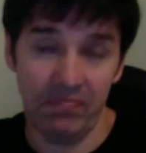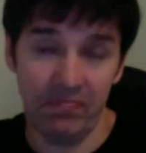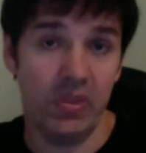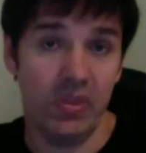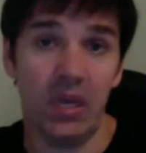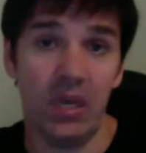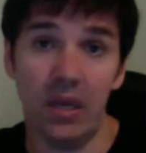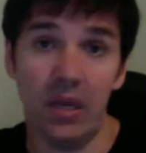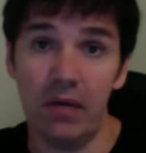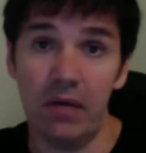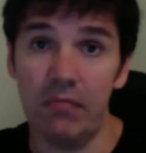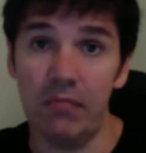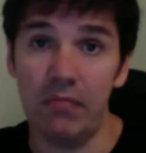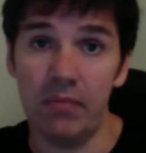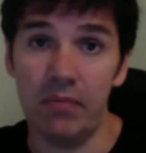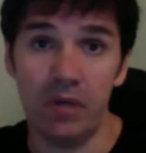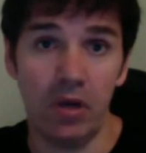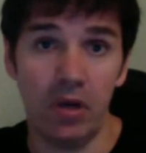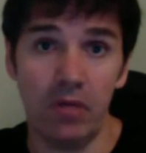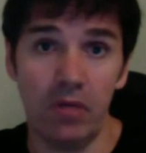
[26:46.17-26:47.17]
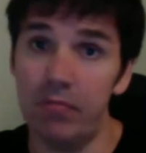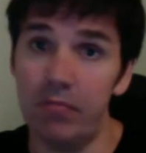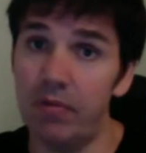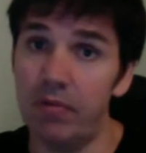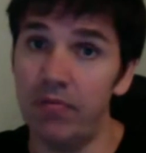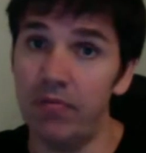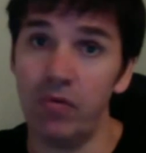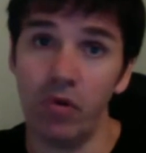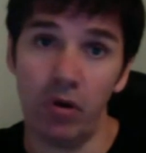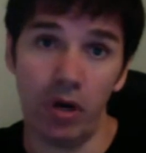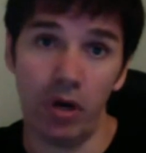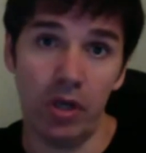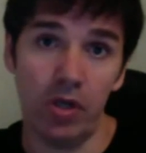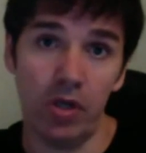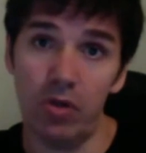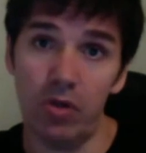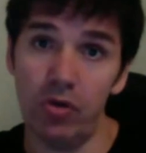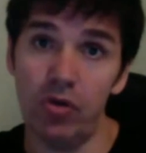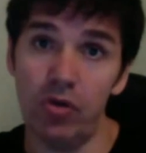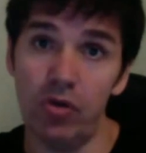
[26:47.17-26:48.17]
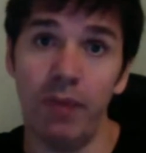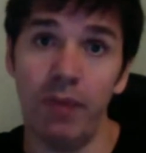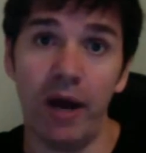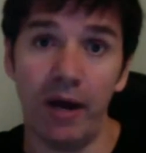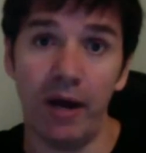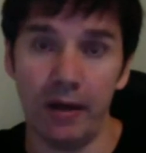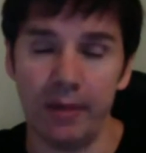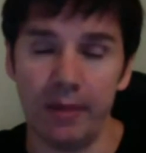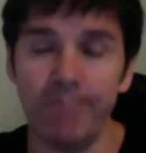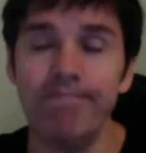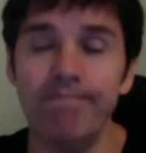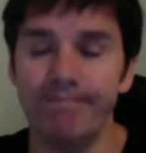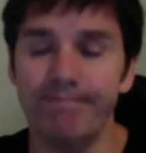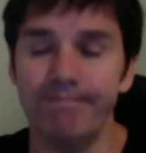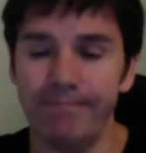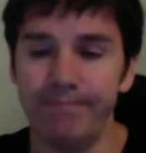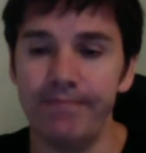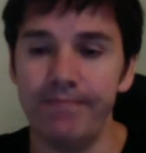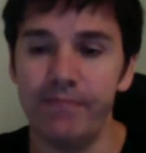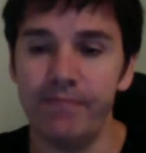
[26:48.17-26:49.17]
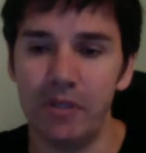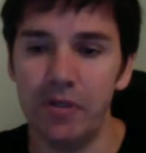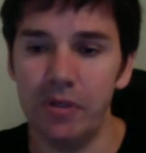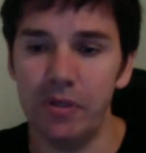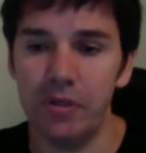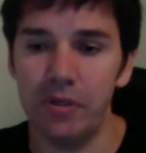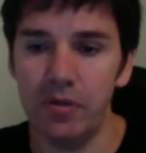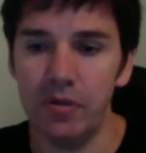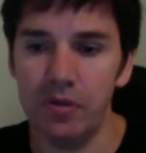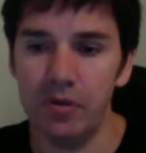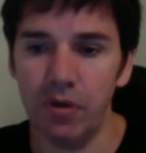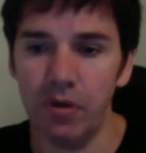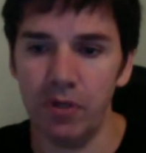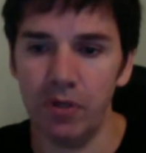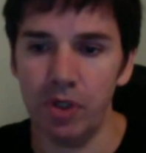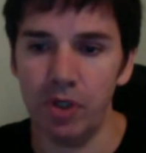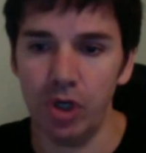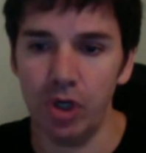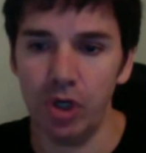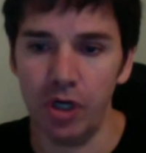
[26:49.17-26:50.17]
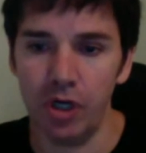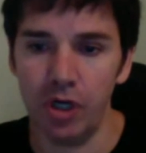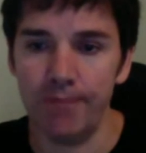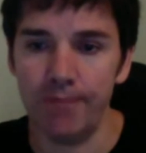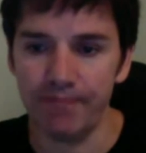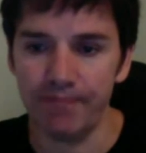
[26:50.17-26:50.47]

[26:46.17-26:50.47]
then, you know, you've got a huge market, huge opportunity.